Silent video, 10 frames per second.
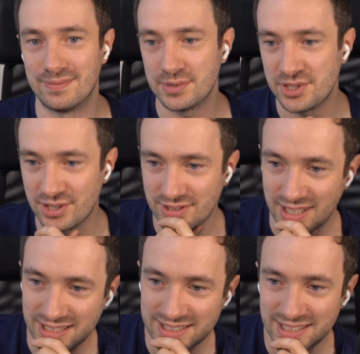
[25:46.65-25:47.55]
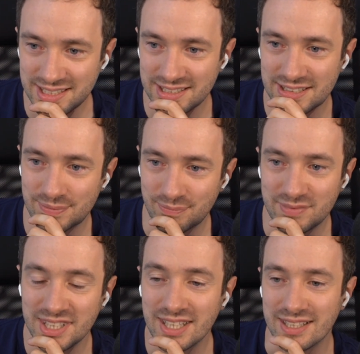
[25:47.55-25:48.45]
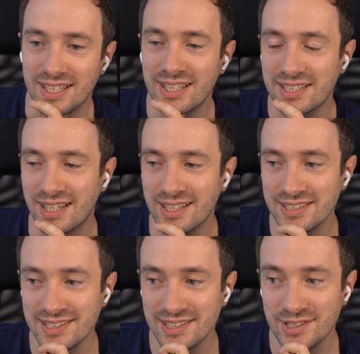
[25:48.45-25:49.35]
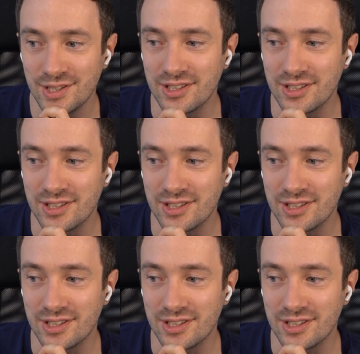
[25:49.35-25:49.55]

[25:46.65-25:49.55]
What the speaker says: So I think I like this idea,